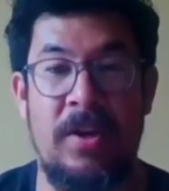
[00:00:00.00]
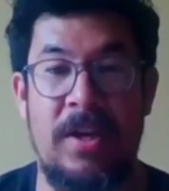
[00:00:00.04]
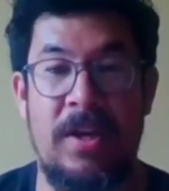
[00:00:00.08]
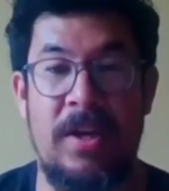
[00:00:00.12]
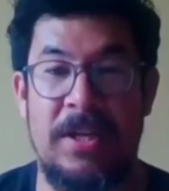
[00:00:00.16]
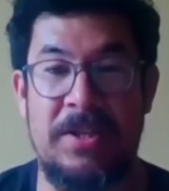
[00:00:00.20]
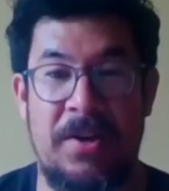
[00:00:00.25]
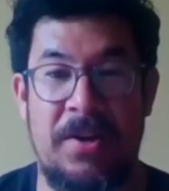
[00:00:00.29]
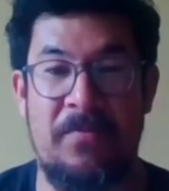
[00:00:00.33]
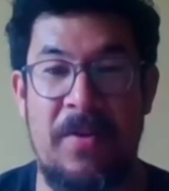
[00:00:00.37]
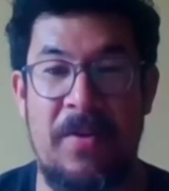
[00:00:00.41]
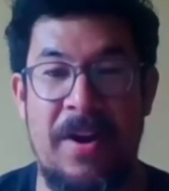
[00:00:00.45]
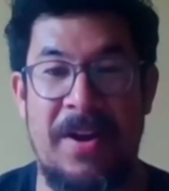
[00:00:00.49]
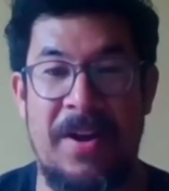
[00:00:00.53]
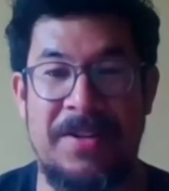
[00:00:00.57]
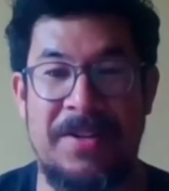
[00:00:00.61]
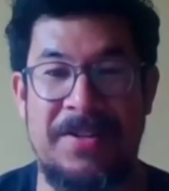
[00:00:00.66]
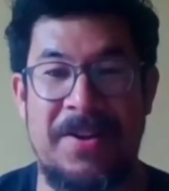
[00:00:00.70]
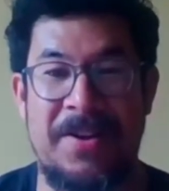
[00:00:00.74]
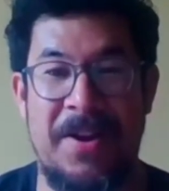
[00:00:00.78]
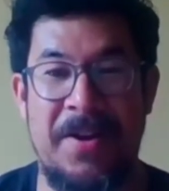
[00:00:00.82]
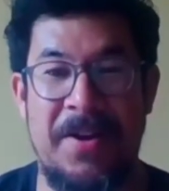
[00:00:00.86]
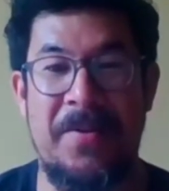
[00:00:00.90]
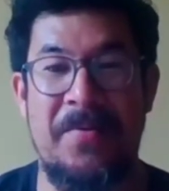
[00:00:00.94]
I realized kind
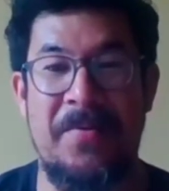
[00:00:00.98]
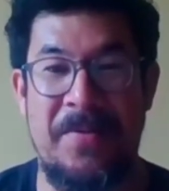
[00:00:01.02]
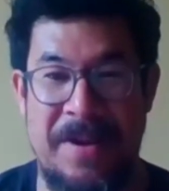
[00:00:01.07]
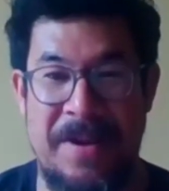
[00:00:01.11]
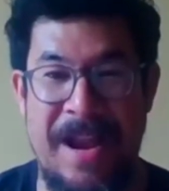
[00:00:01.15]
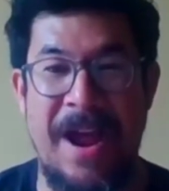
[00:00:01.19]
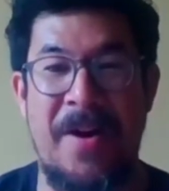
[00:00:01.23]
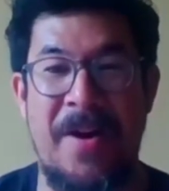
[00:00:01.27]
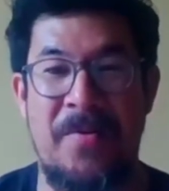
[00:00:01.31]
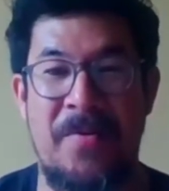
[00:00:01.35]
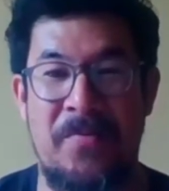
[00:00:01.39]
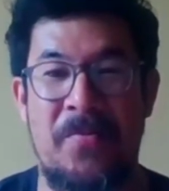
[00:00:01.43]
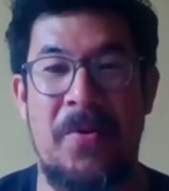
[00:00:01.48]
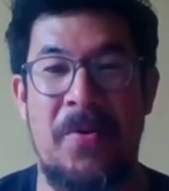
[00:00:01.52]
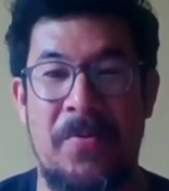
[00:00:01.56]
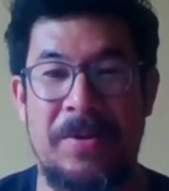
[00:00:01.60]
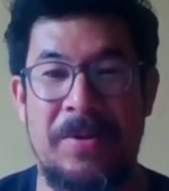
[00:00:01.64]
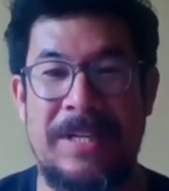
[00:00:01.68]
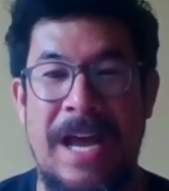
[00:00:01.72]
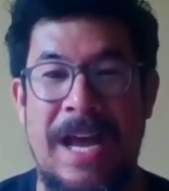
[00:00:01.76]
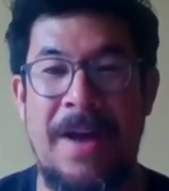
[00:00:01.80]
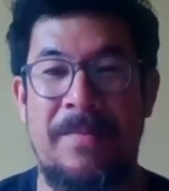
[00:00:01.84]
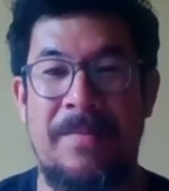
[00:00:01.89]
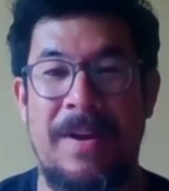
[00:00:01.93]
of now what was
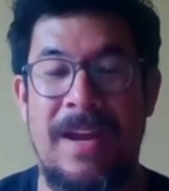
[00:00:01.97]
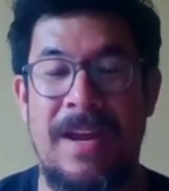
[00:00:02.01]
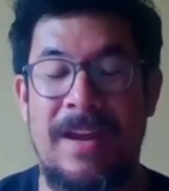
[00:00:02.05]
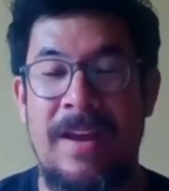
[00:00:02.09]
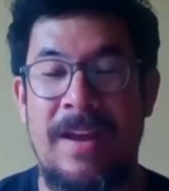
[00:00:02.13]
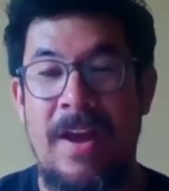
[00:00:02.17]
happening.